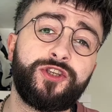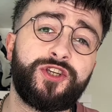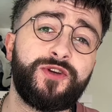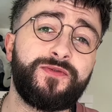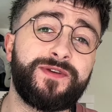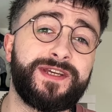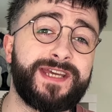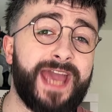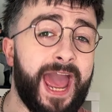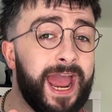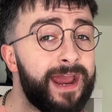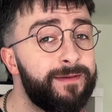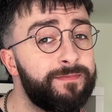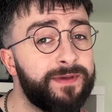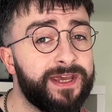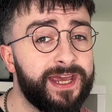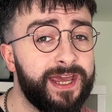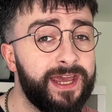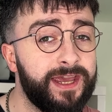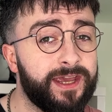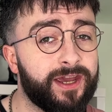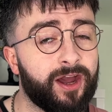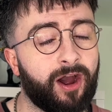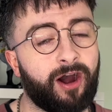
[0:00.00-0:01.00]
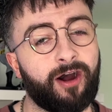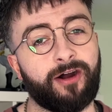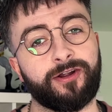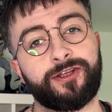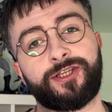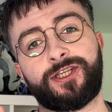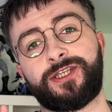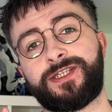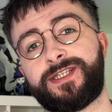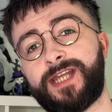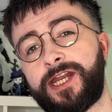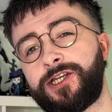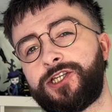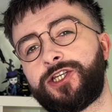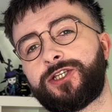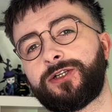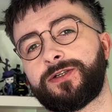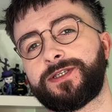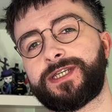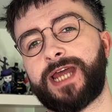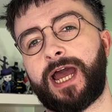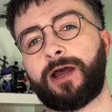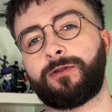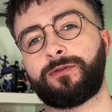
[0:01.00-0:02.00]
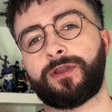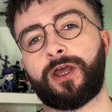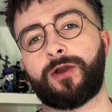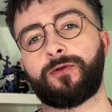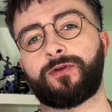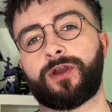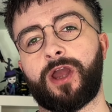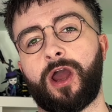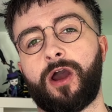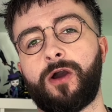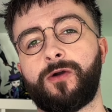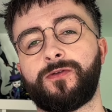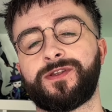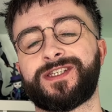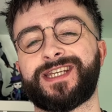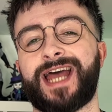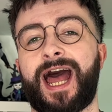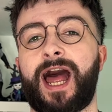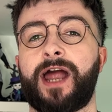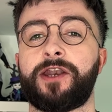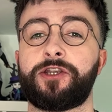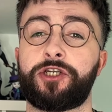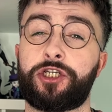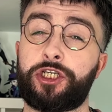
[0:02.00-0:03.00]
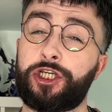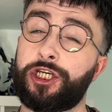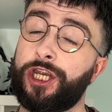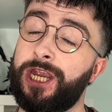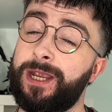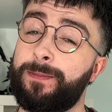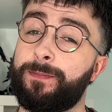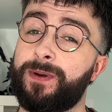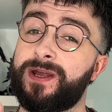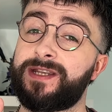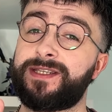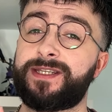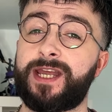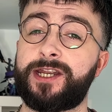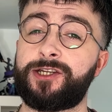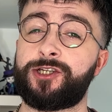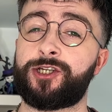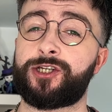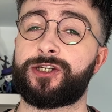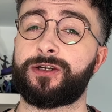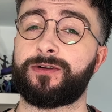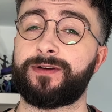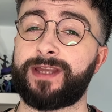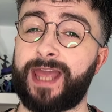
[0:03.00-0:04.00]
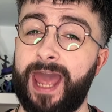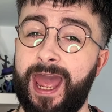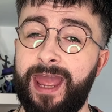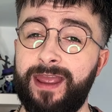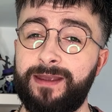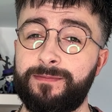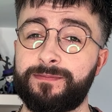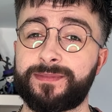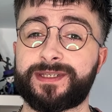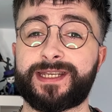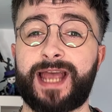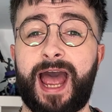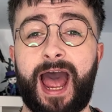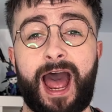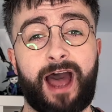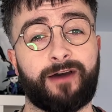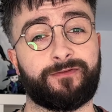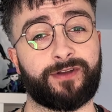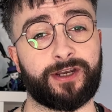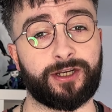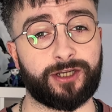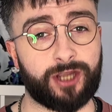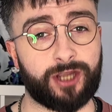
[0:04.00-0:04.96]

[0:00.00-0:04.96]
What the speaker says: do game keycards, digital download codes, and cheaper digital games have in